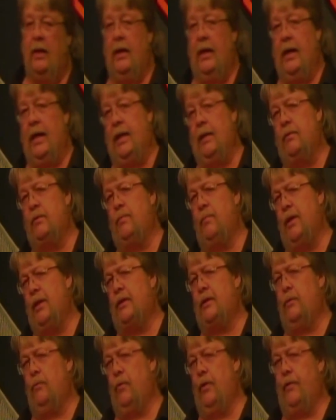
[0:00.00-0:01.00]
And it was
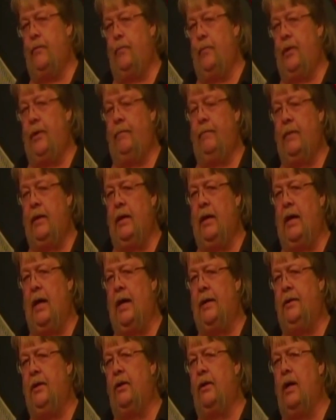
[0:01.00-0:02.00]
messing with me. Yeah, I
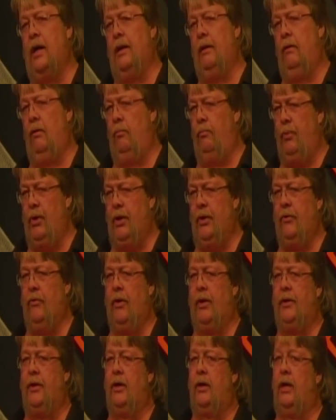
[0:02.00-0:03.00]
done got a little bitter.
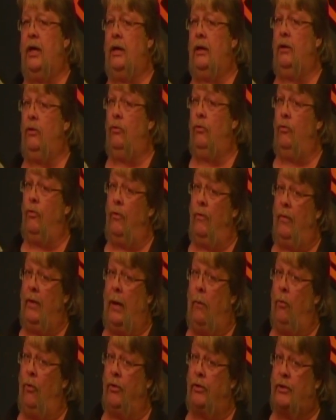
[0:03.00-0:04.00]

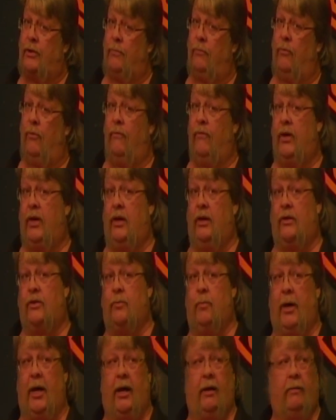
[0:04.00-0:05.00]
I wanted some
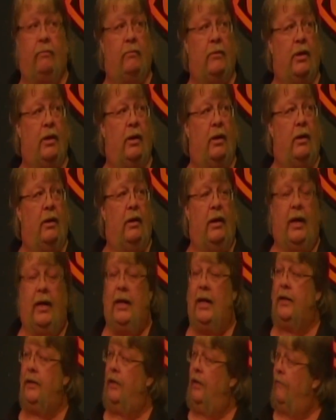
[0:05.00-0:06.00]
revenge, man.
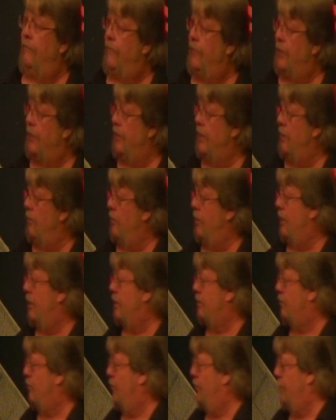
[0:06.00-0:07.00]
And I done figured out what I
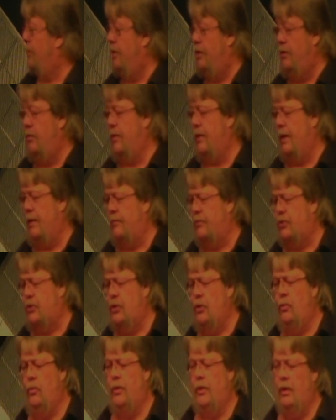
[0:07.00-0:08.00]
was going to do, and I was
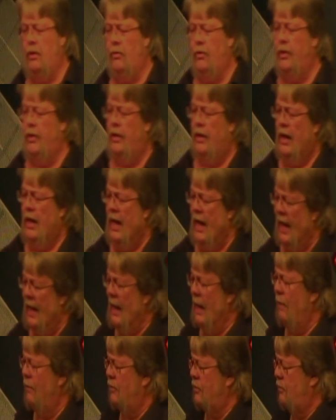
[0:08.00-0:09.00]
chewing on it. And
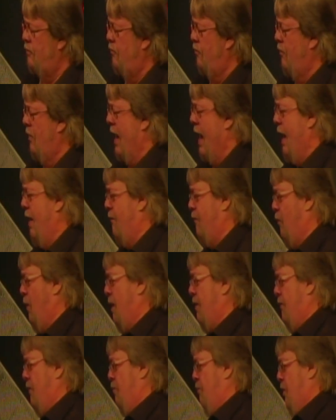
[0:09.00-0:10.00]
I was
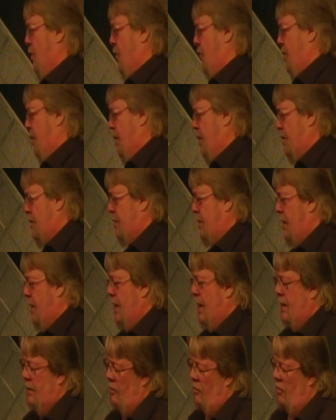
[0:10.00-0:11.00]
halfway rebuking it and saying,
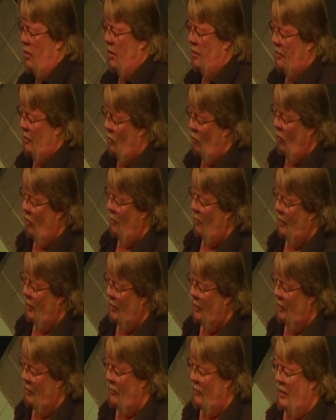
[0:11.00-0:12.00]
I know God don't want me to
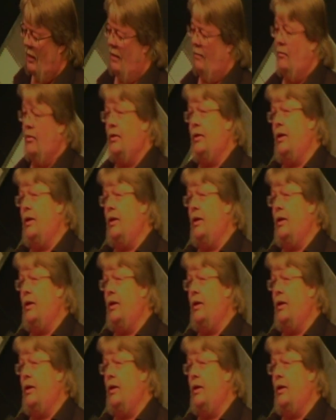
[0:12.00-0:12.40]
do that. But